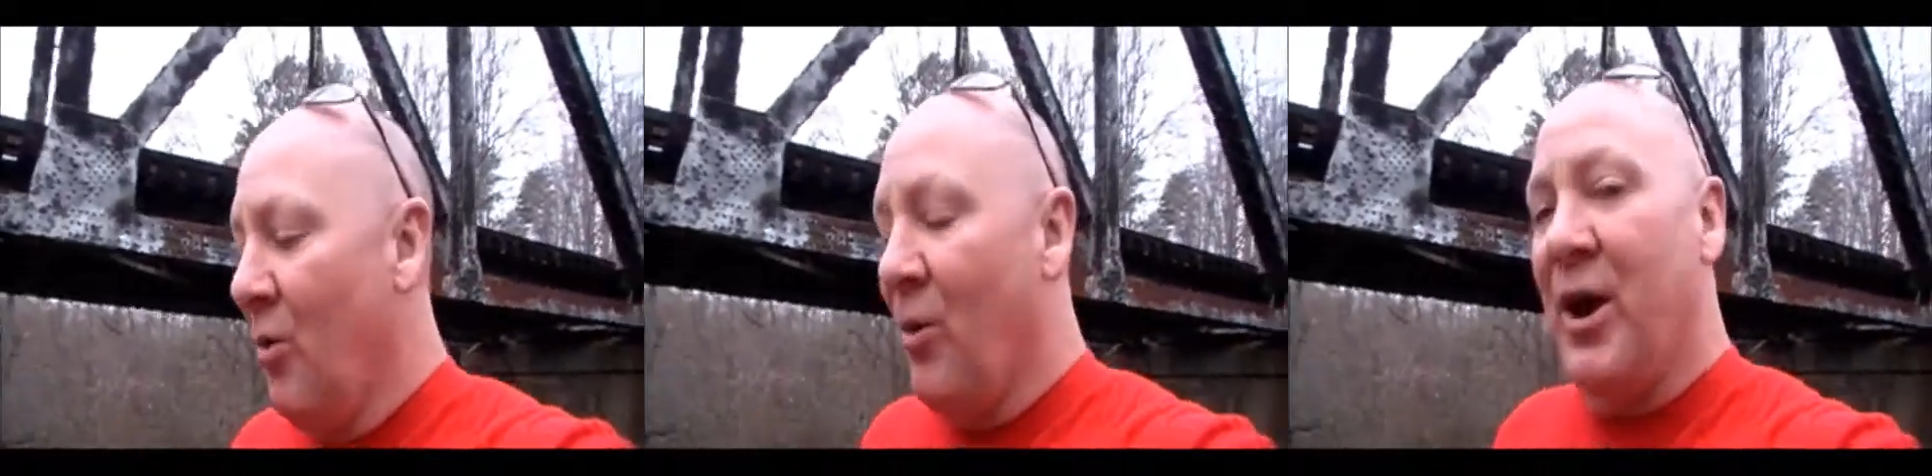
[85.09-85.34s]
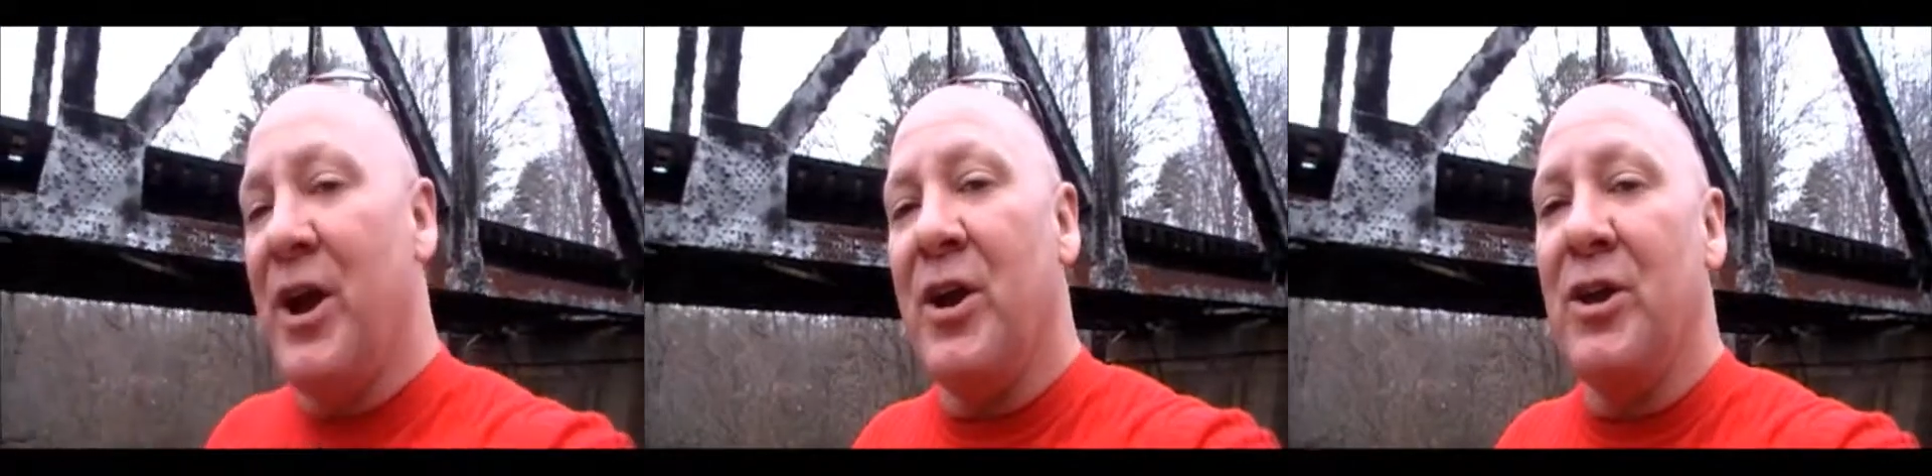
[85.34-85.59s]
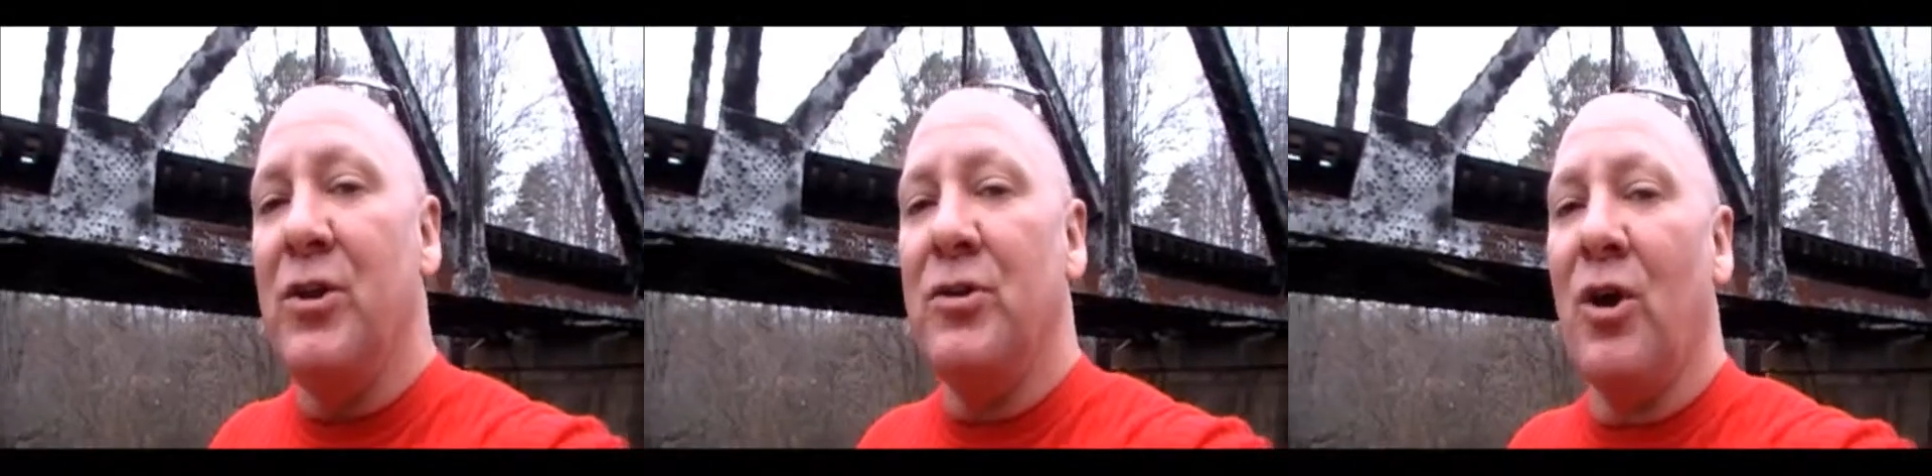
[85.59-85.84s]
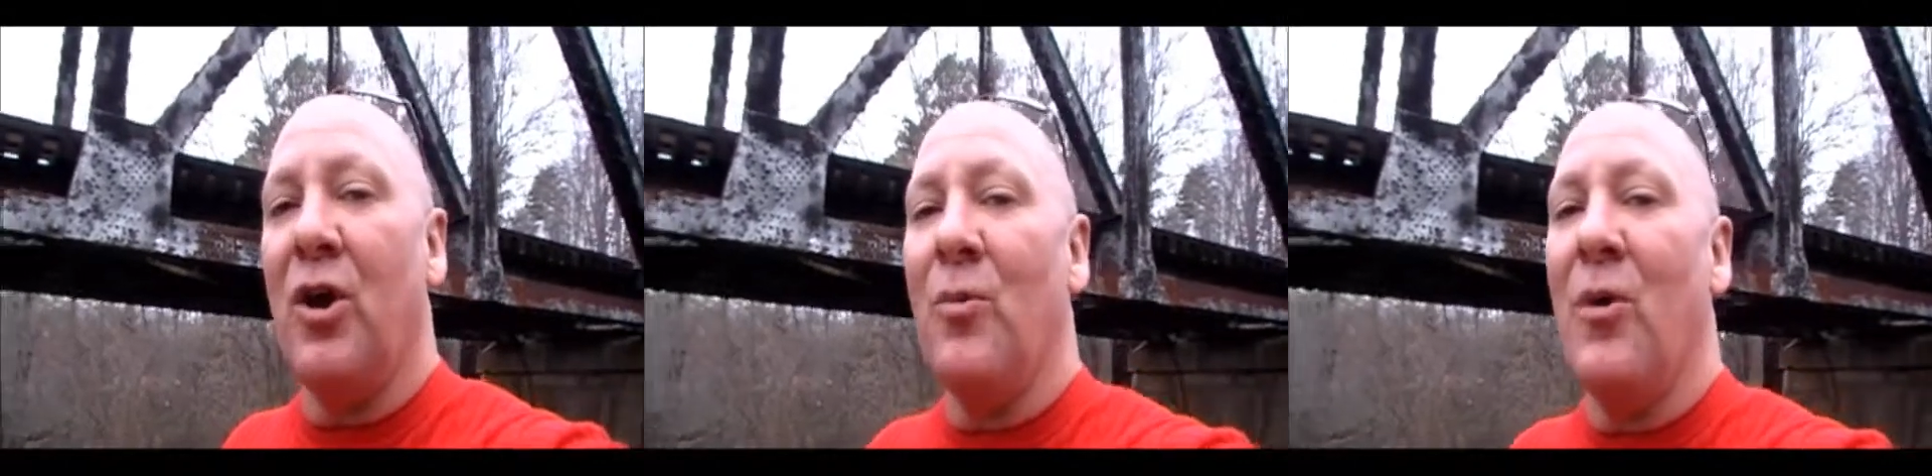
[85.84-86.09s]
Well, here at
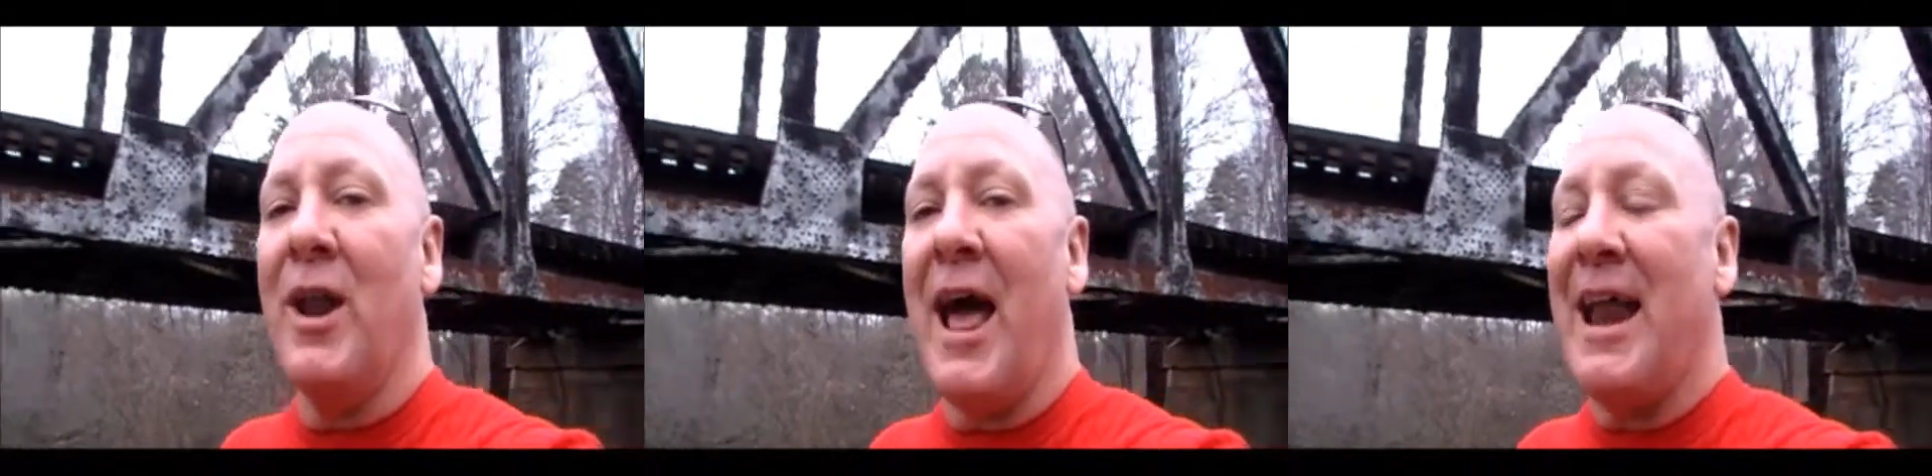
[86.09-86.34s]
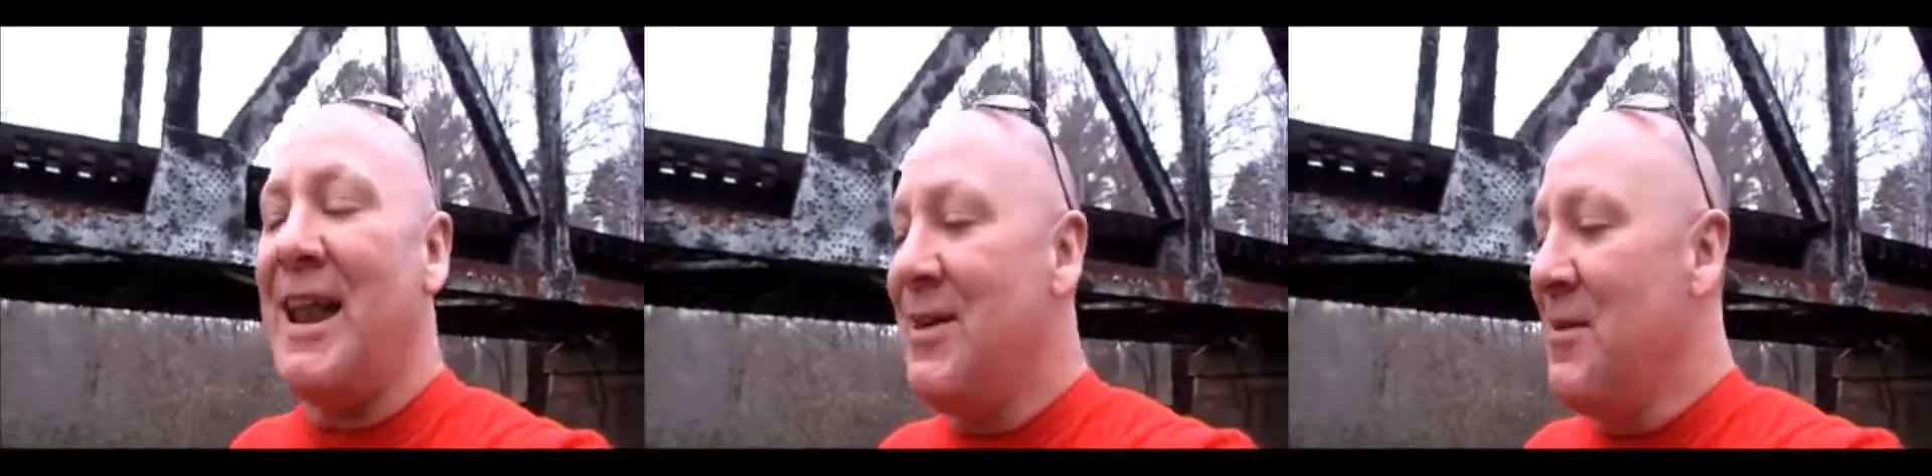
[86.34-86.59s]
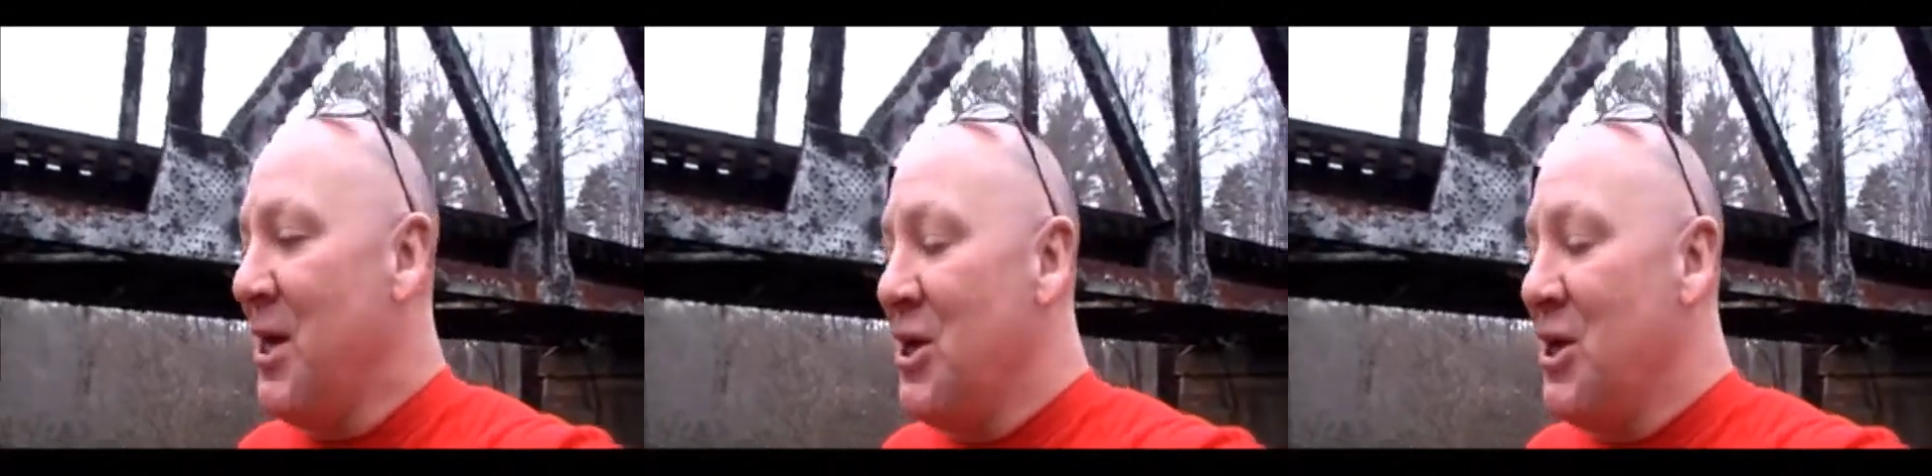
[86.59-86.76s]
YouTurn 180,